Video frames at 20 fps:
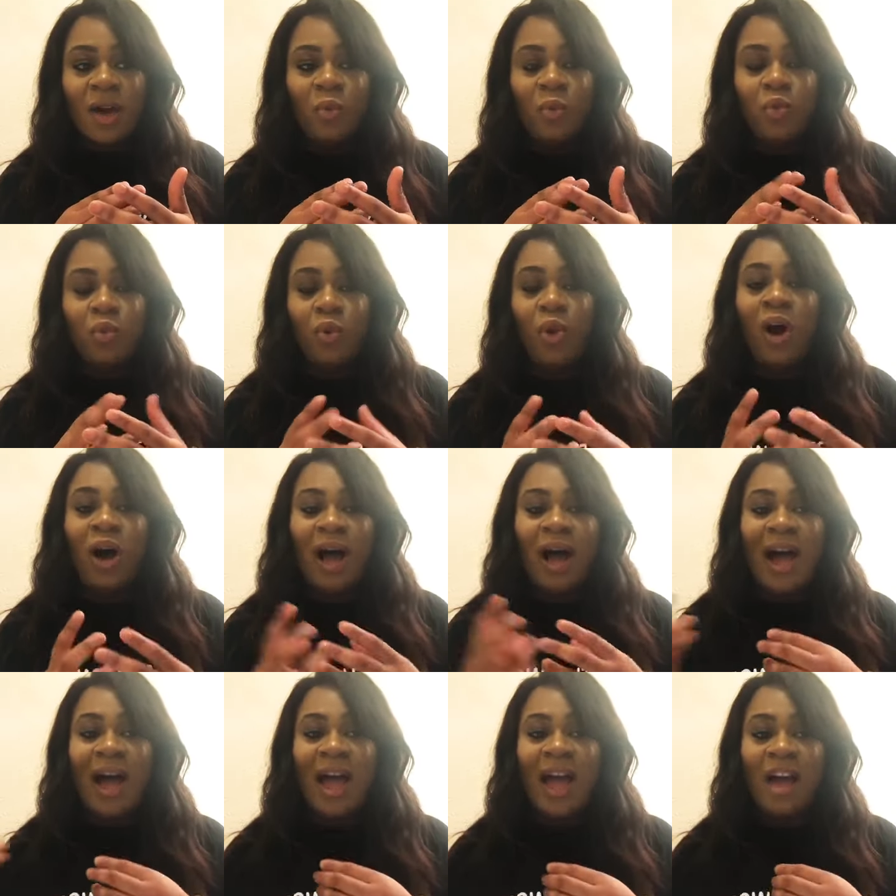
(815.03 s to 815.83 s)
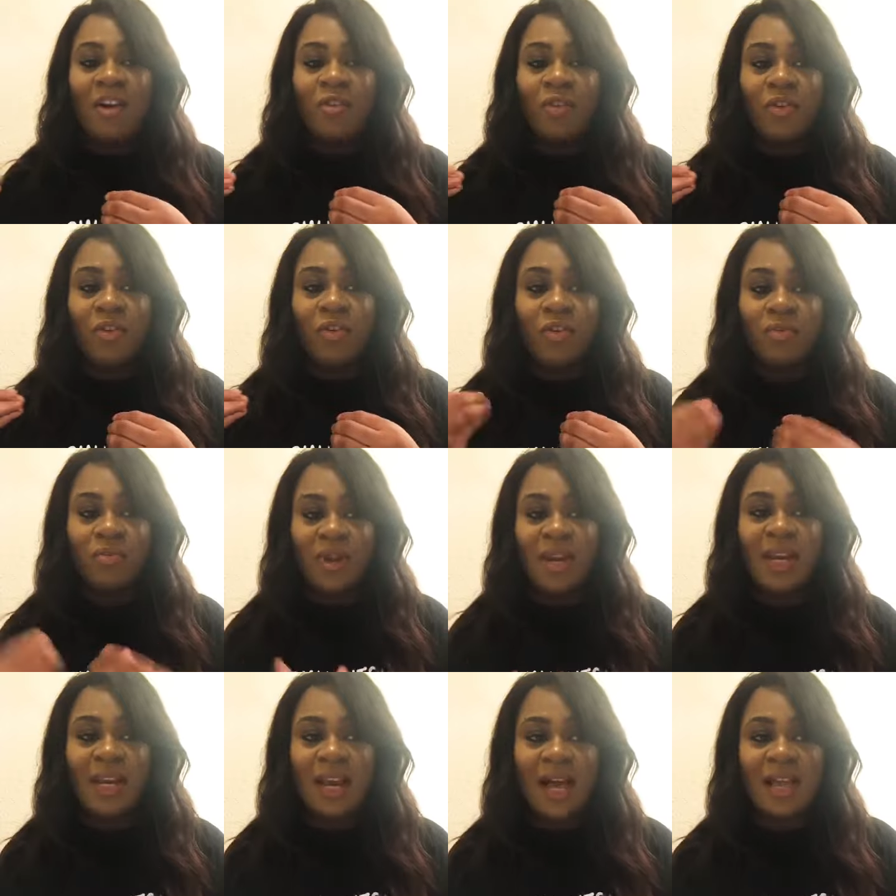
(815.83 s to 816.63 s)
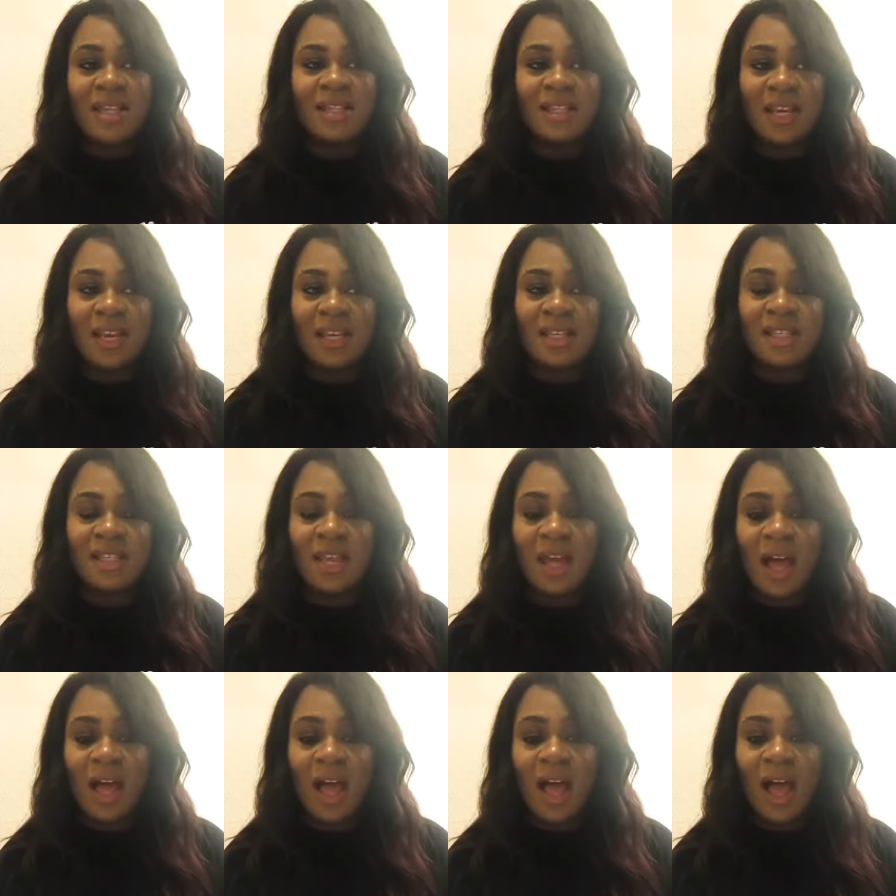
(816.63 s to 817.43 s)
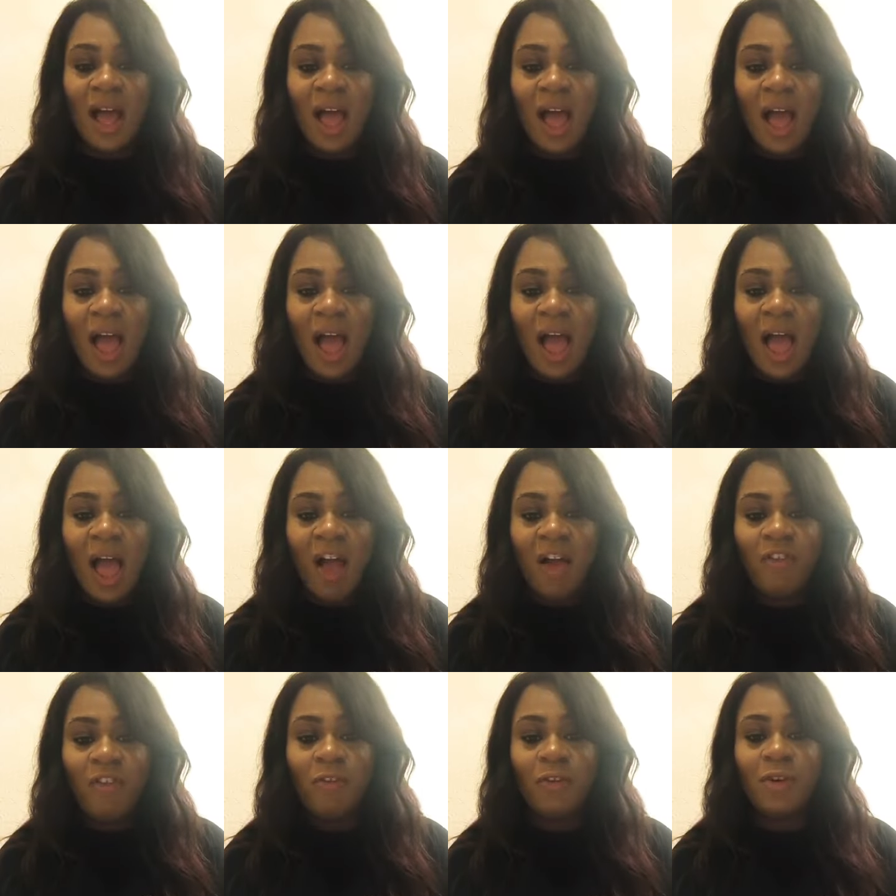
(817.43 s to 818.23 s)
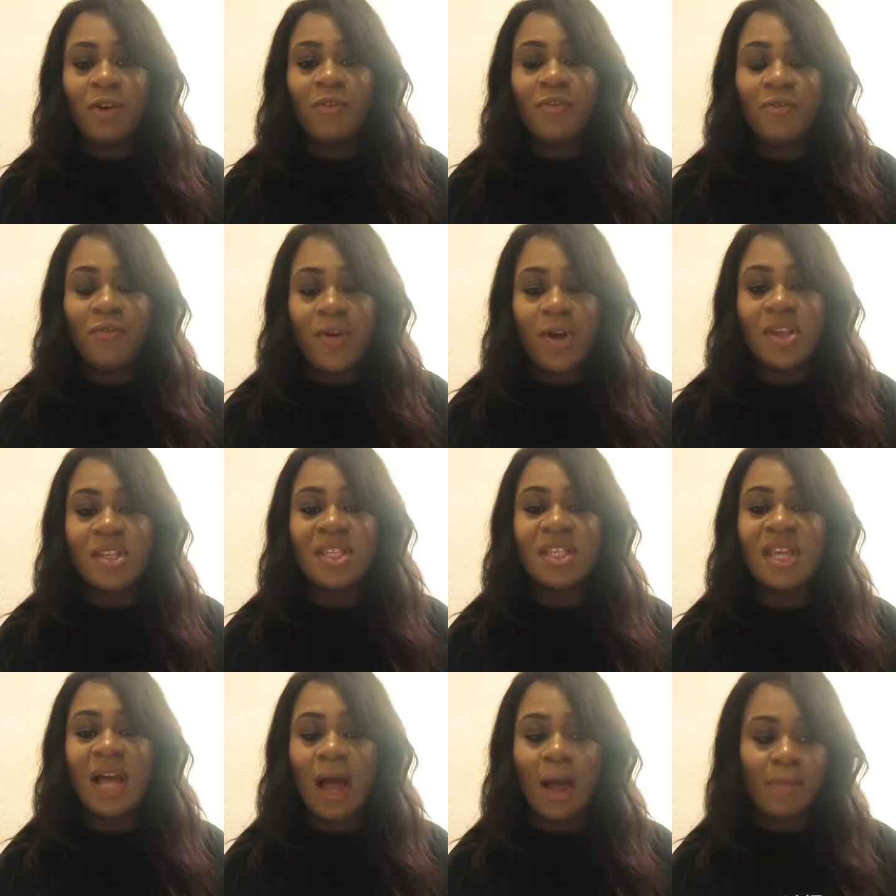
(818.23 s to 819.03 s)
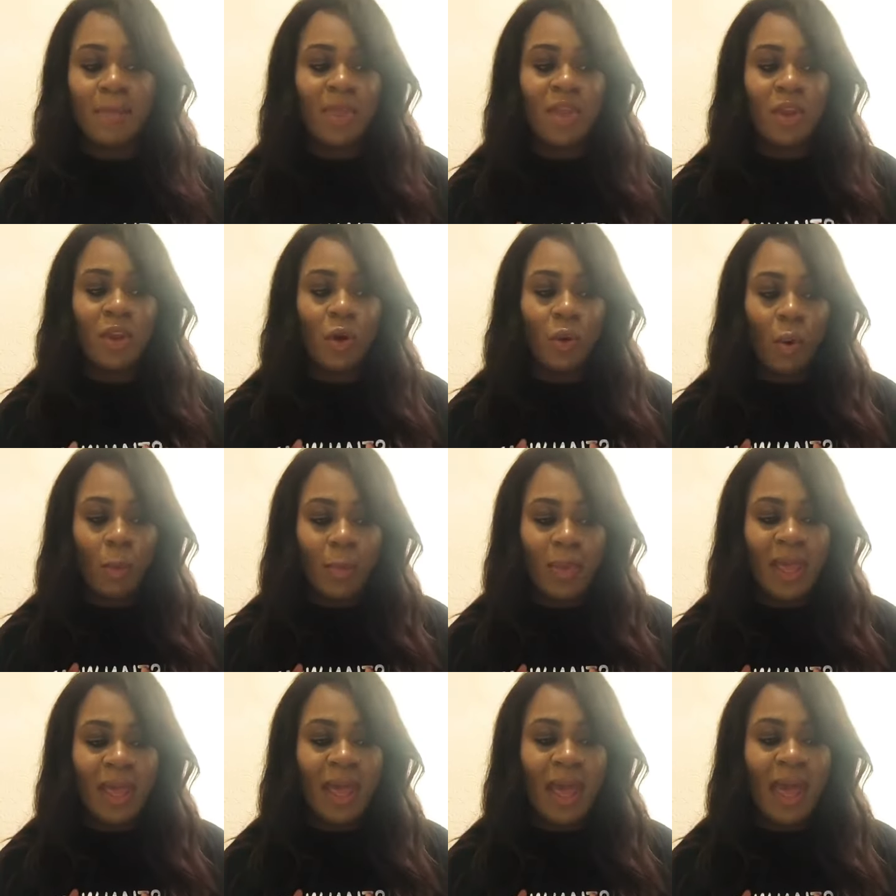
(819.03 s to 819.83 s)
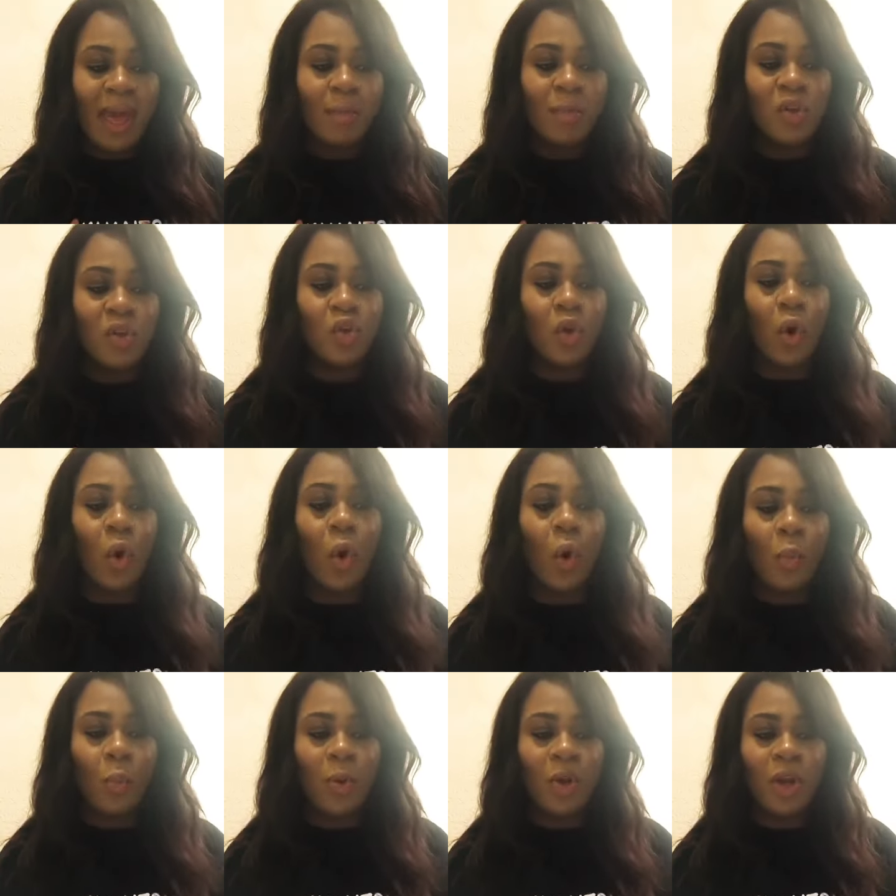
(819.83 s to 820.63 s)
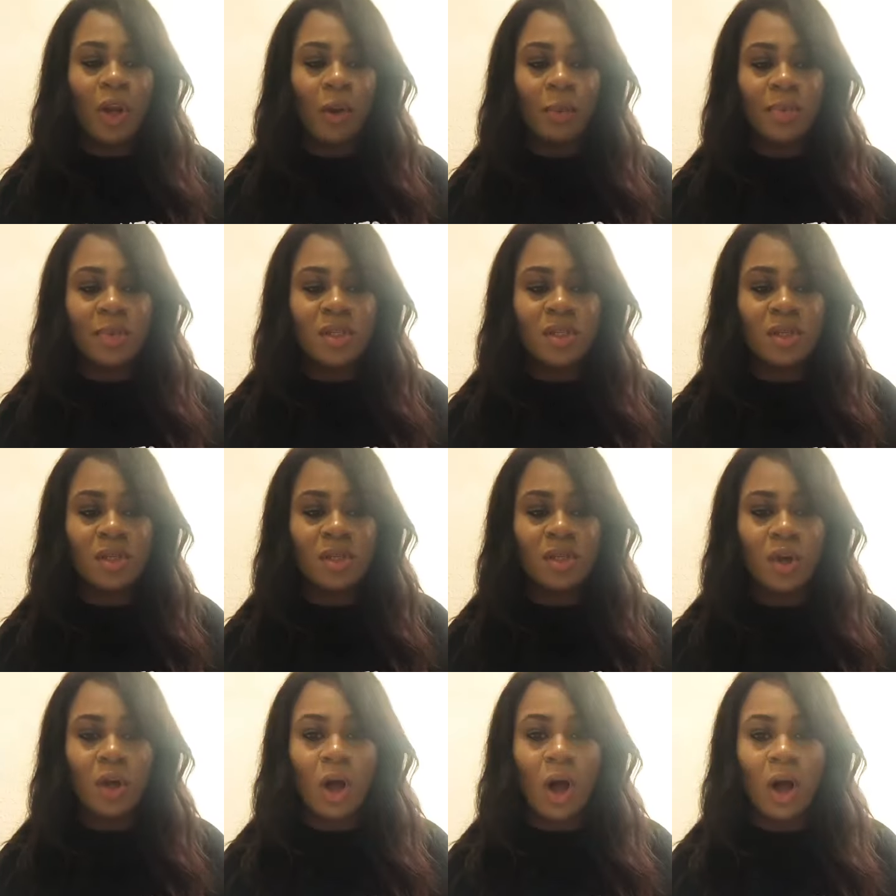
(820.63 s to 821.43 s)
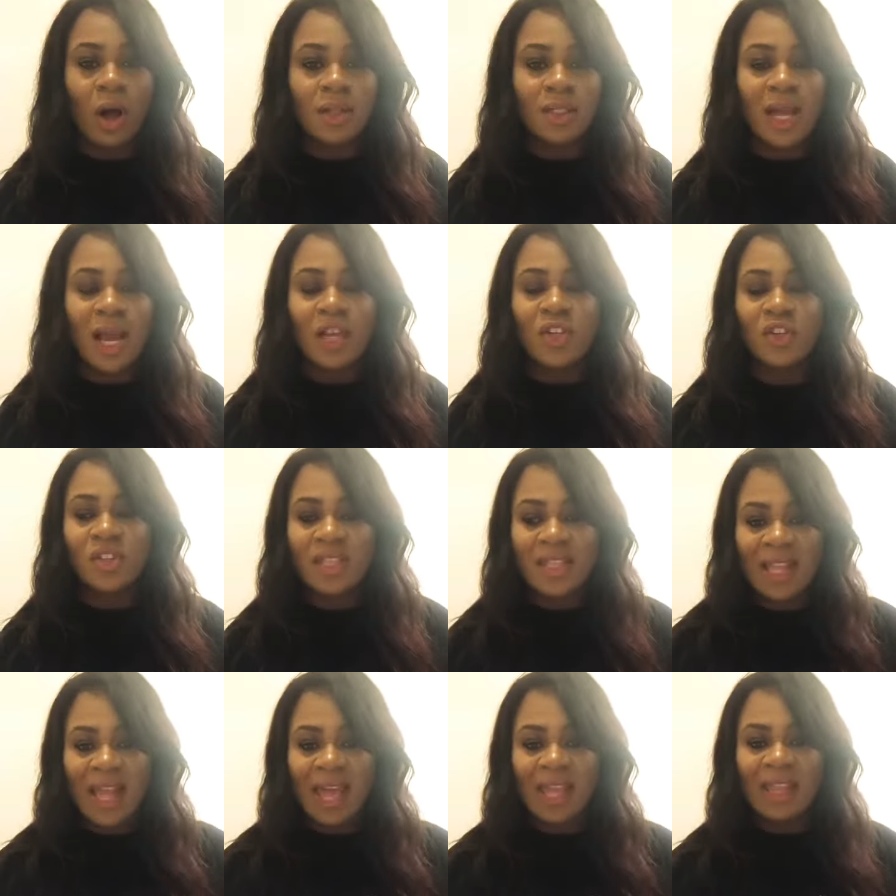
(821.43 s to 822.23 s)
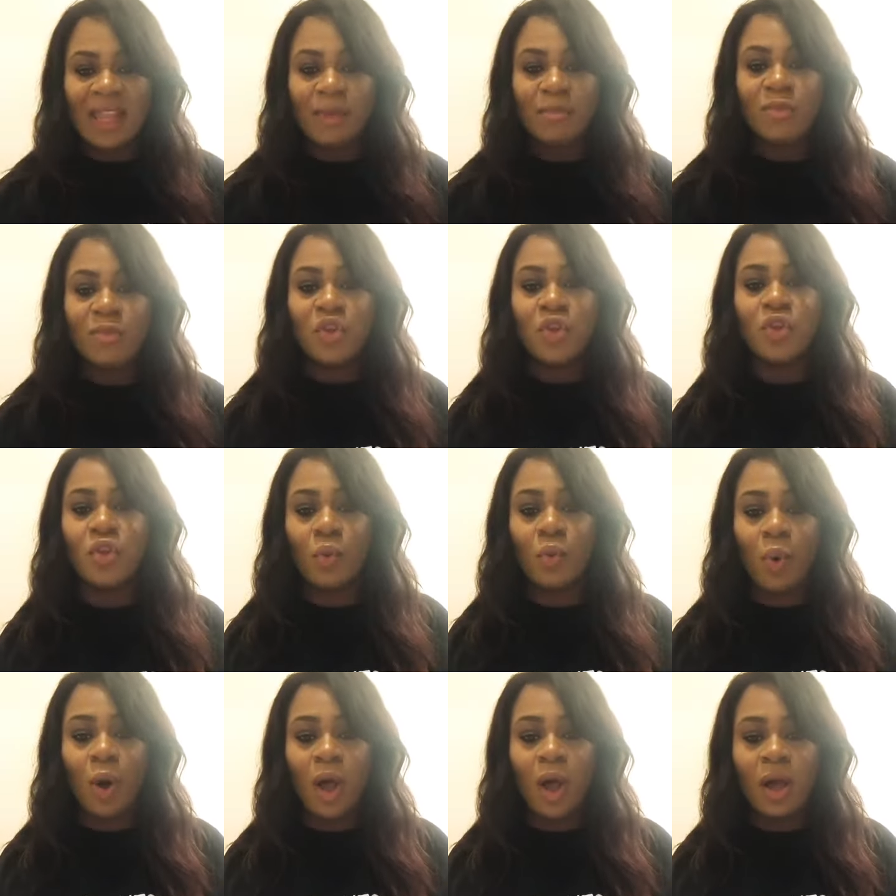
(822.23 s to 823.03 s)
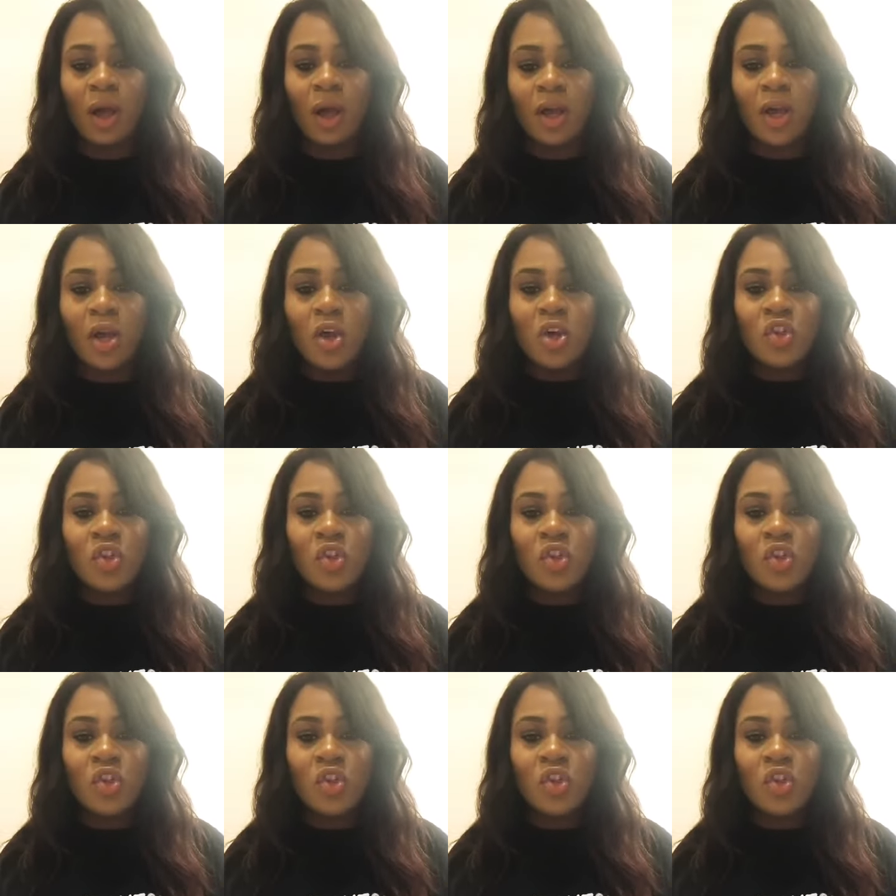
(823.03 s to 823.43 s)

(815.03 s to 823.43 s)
what I have realized is that for the first time, you know, being able to open up to God and just letting Him do the work.